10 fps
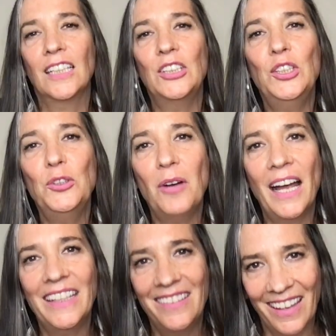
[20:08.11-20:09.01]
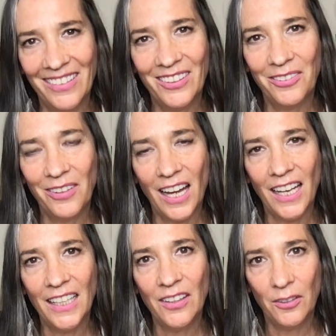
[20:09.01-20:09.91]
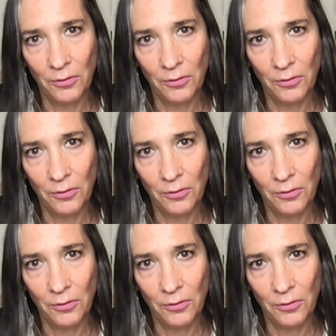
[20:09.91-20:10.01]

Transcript: Can you identify the